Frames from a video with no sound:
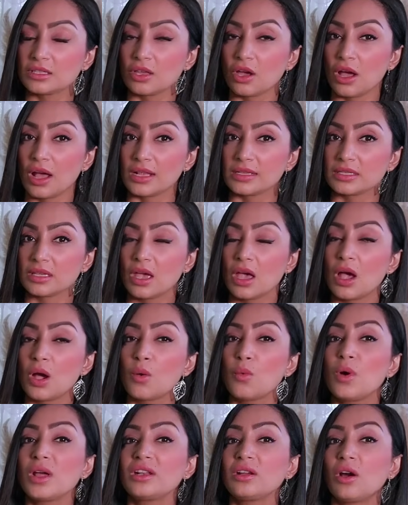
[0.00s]
thoughts.
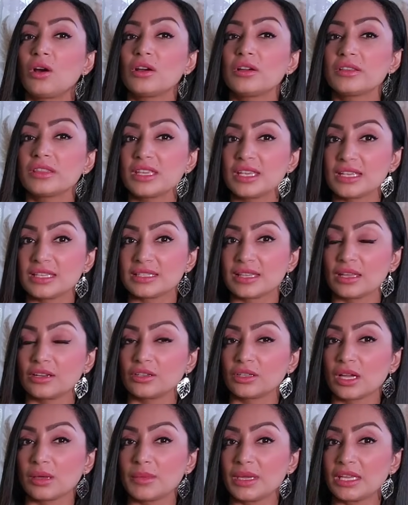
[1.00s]
What are these that
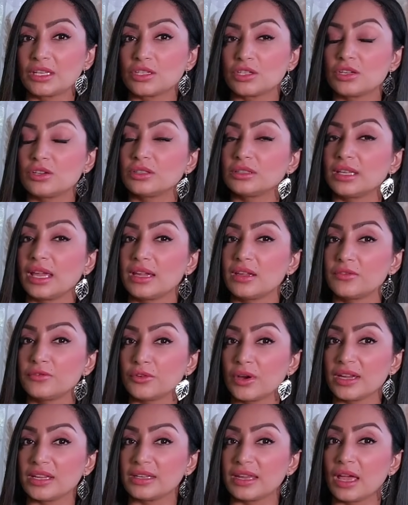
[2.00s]
are coming into your life
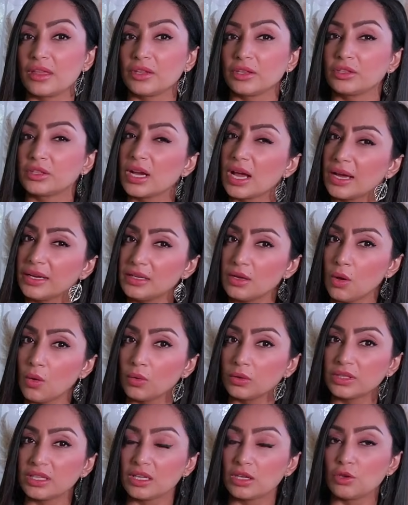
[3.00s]
right now that are kind of
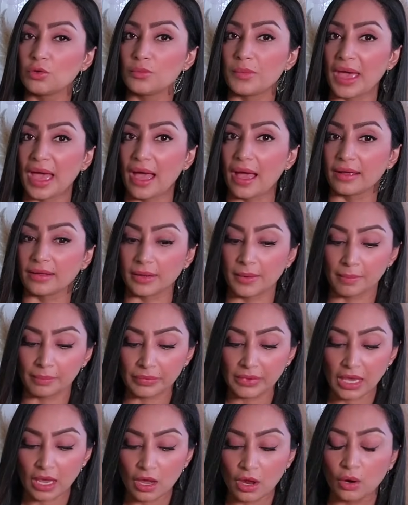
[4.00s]
holding you back?
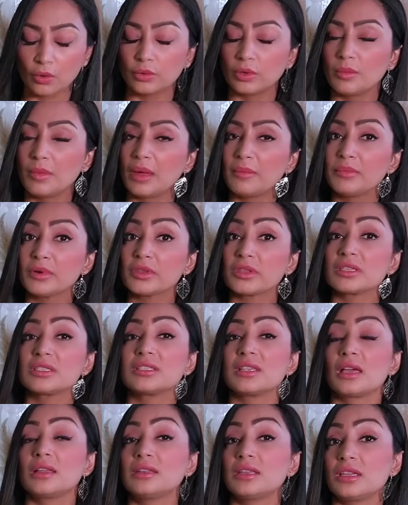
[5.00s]
Remember, the
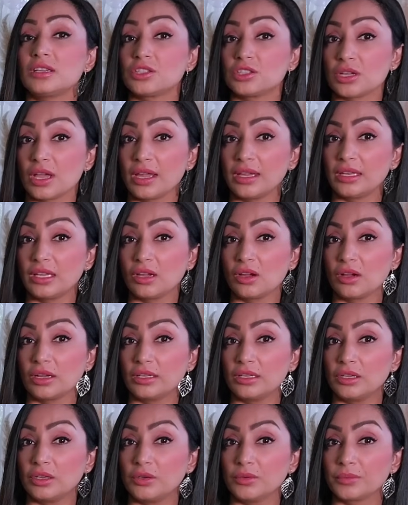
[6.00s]
sun is shining
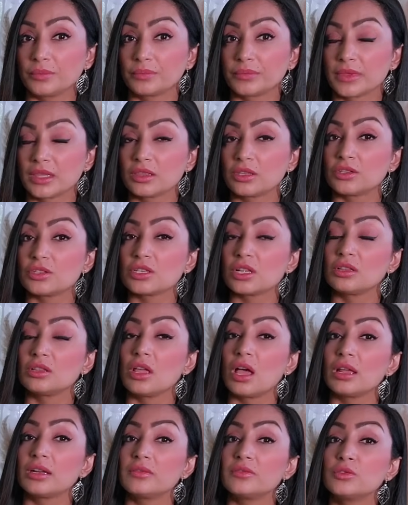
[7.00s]
on you. There's a
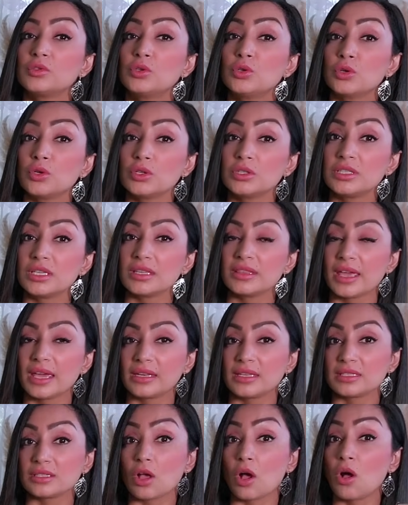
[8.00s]
lot of good that
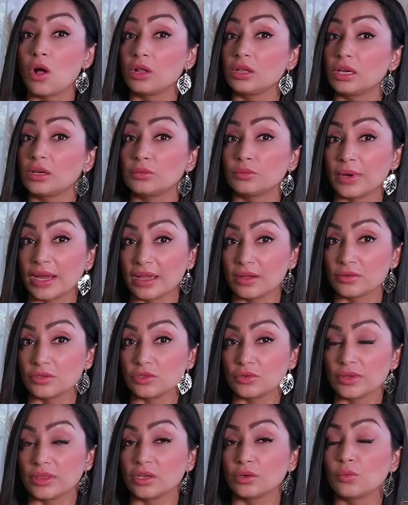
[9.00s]
is all around
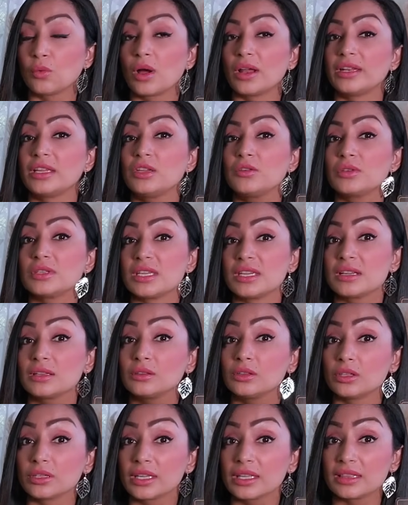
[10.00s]
you, and they're wanting you to take a
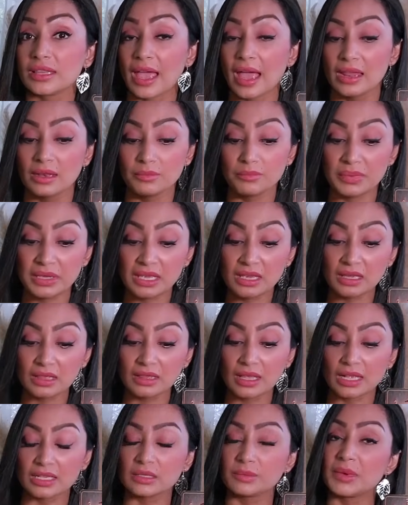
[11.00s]
look at that and be in
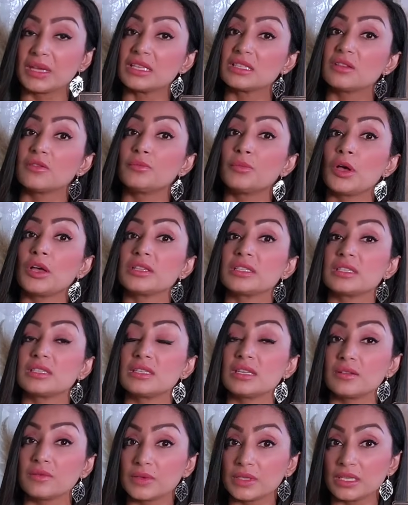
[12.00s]
that space of
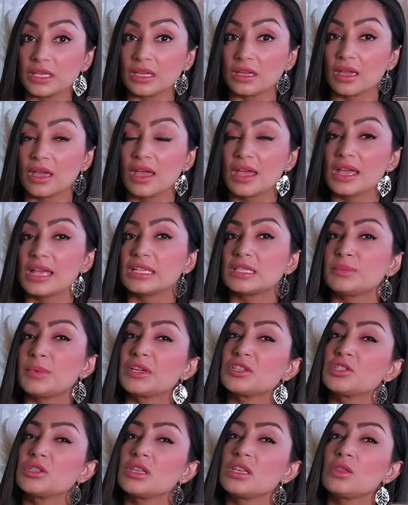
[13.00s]
positivity,
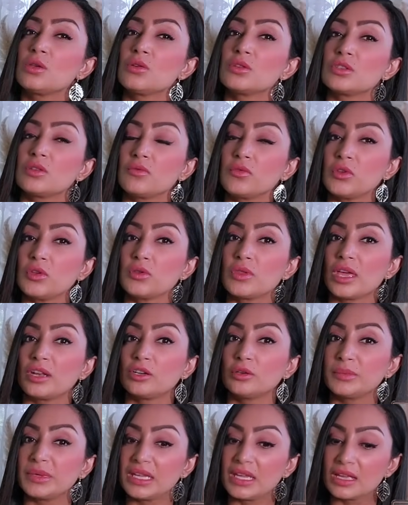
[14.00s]
especially those of you that
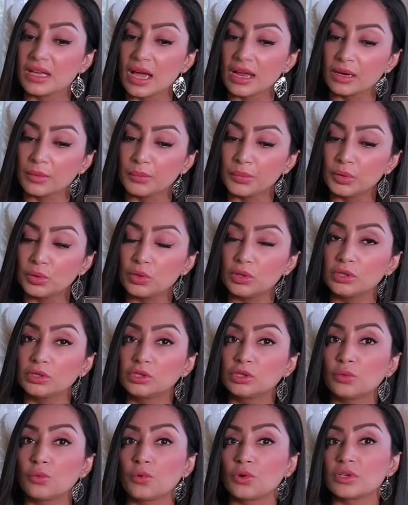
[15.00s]
are being kind of pulled
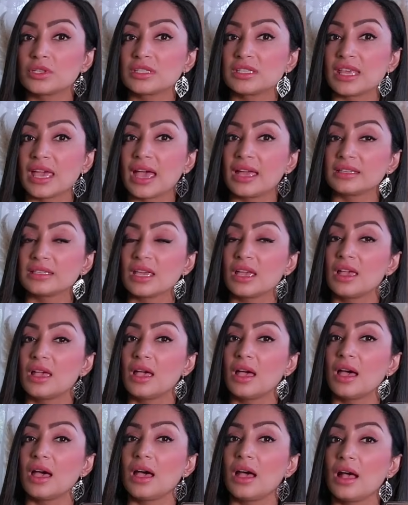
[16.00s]
towards that
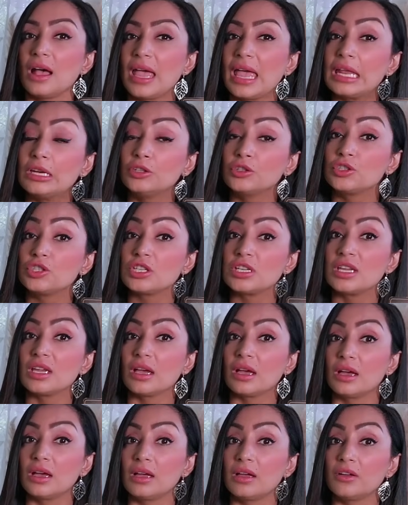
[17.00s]
energy
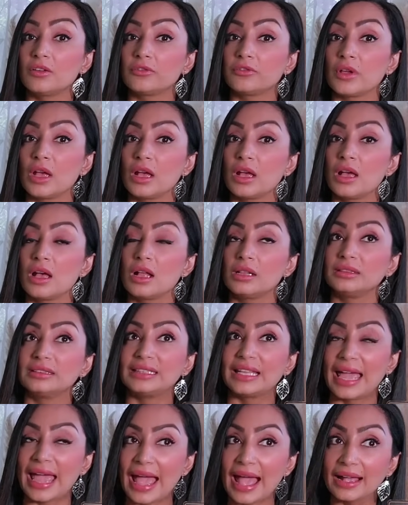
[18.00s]
of
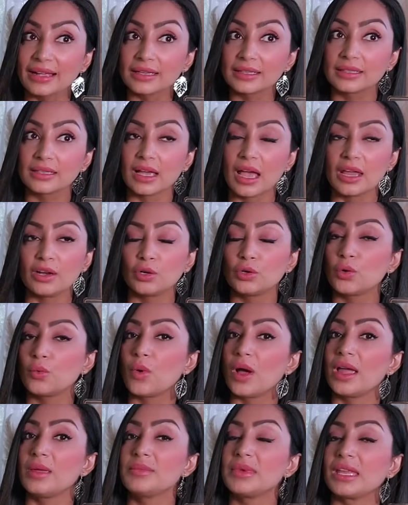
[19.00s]
lack. I don't know
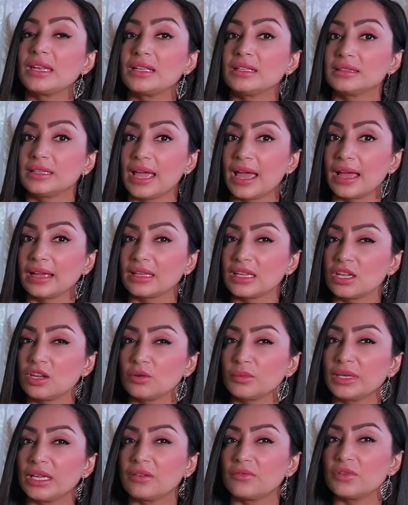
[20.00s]
why I'm getting lack
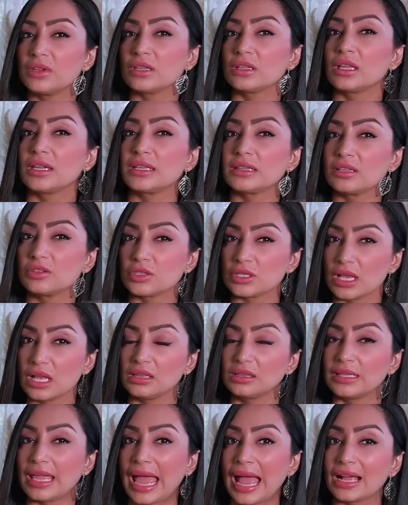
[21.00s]
here, but I feel like there's a
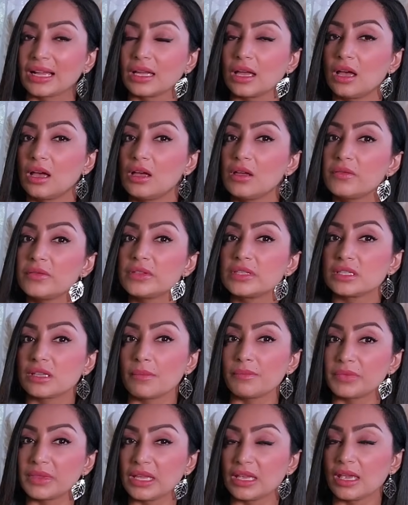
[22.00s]
lack of
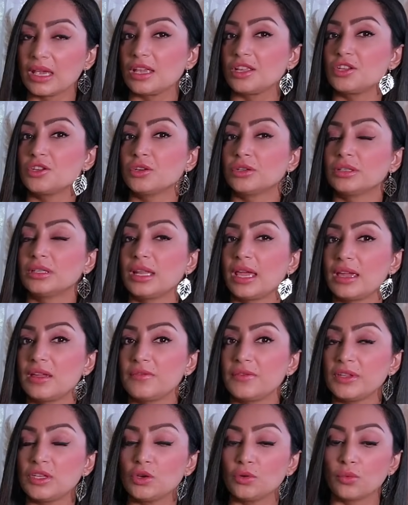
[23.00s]
something in your
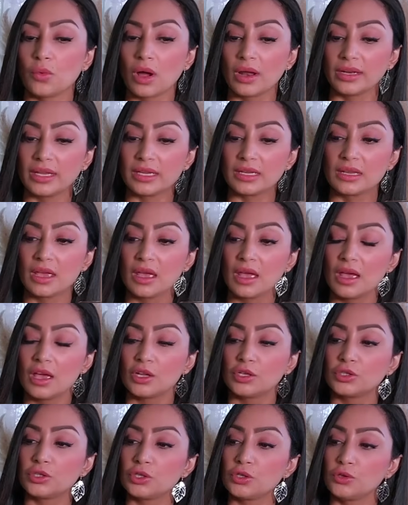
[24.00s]
life and you're wanting
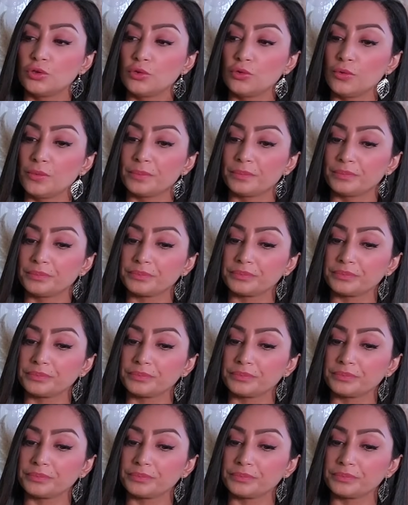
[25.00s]
to